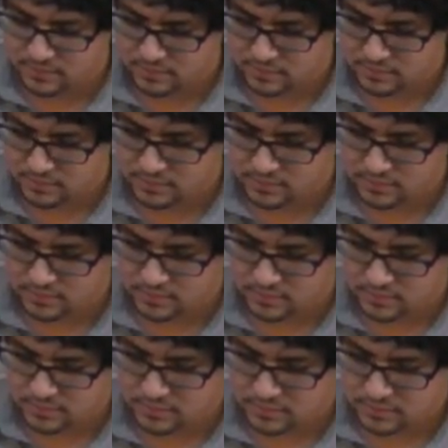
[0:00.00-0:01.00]

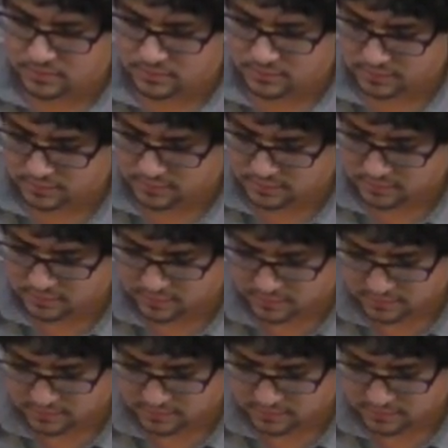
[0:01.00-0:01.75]
No one is speaking in this clip.